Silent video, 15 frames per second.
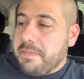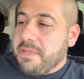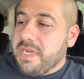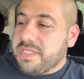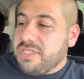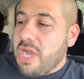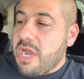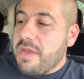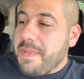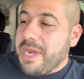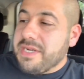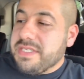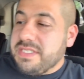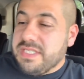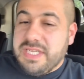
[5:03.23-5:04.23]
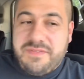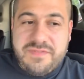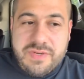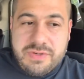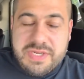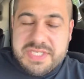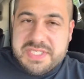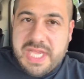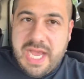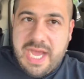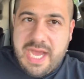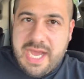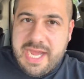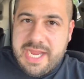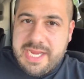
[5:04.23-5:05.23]
I'm going to talk about is Nick Fury's
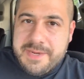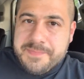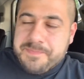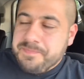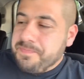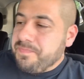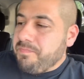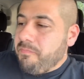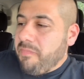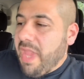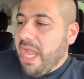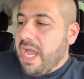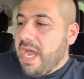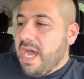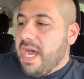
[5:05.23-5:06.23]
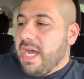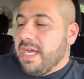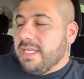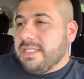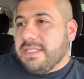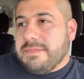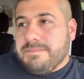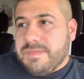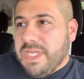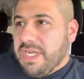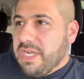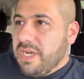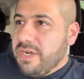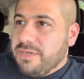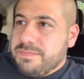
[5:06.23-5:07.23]
eye. Uh, you
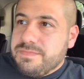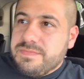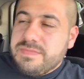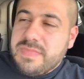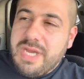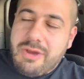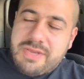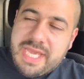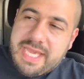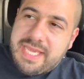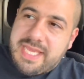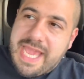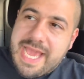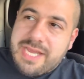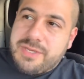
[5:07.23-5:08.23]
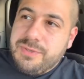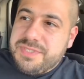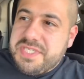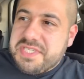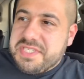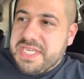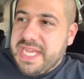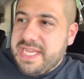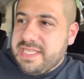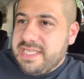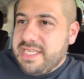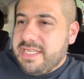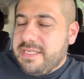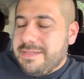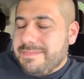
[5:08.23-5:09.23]
know, okay, yeah, Goose is an
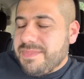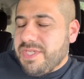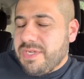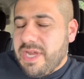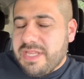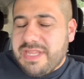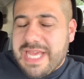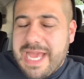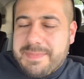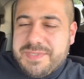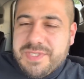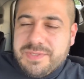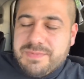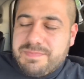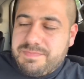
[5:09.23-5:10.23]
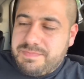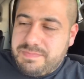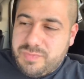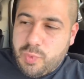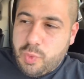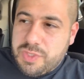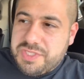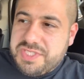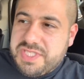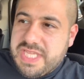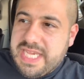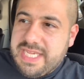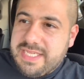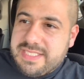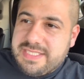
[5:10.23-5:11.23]
alien, so not the absolute worst
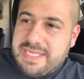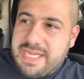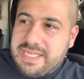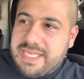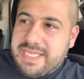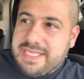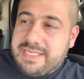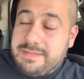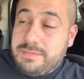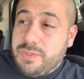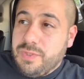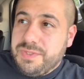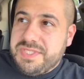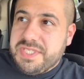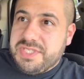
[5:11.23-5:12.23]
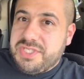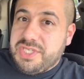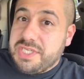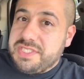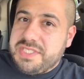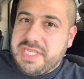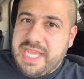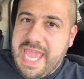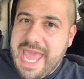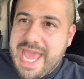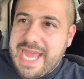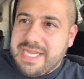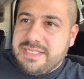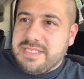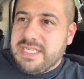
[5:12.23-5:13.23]
thing. It's not like Goose is just a
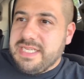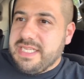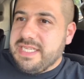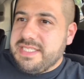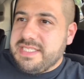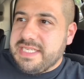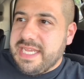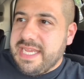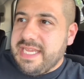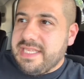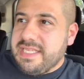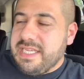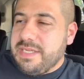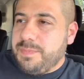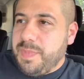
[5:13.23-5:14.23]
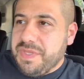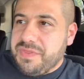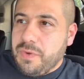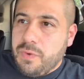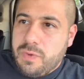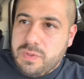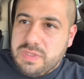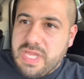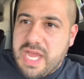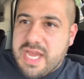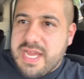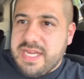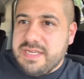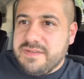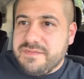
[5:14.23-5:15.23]
cat. It is an alien, but the whole
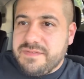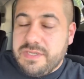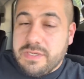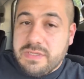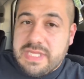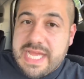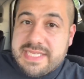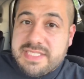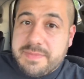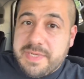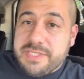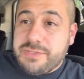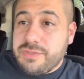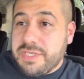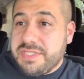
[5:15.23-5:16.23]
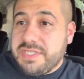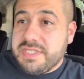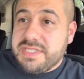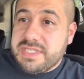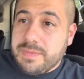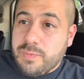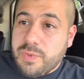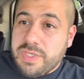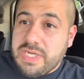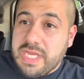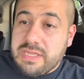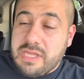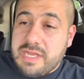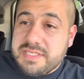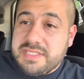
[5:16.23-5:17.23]
line of, you know, last time I trusted someone, I
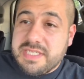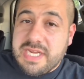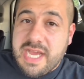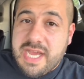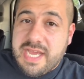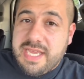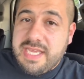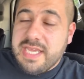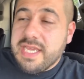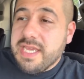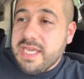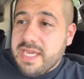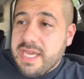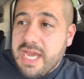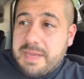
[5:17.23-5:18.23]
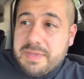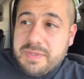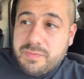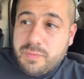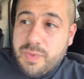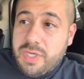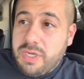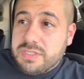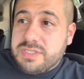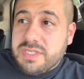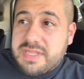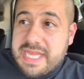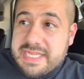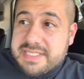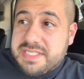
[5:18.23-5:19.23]
lost an eye. I mean, we all
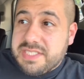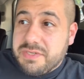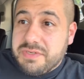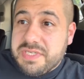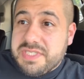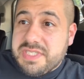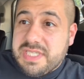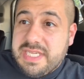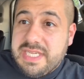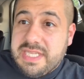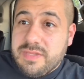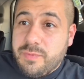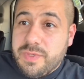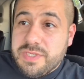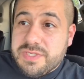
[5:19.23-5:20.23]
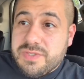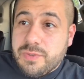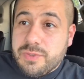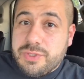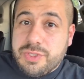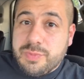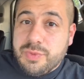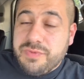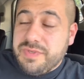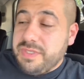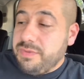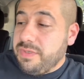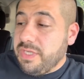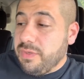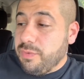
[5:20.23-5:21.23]
took that seriously in the Winter Soldier
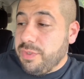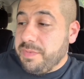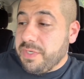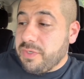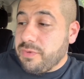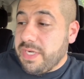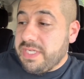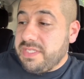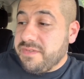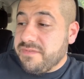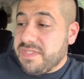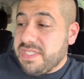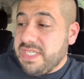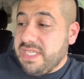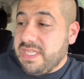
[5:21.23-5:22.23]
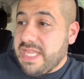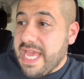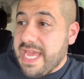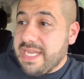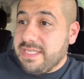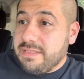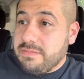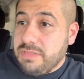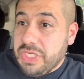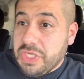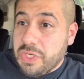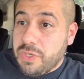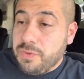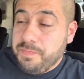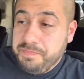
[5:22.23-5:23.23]
movie. It would have been great to have seen that, you
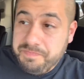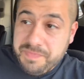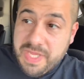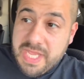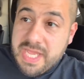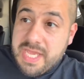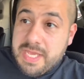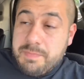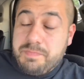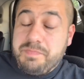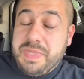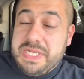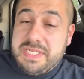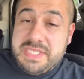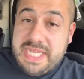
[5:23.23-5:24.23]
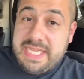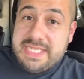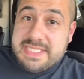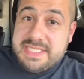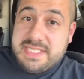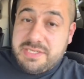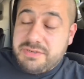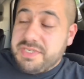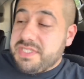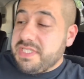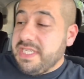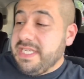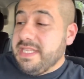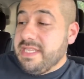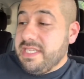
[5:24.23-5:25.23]
know, been taken
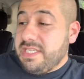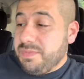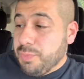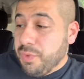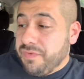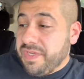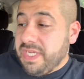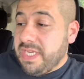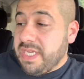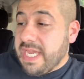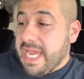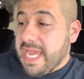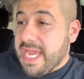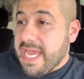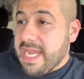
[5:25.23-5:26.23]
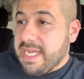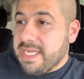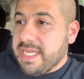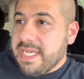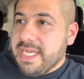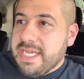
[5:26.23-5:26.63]
seriously in this movie. And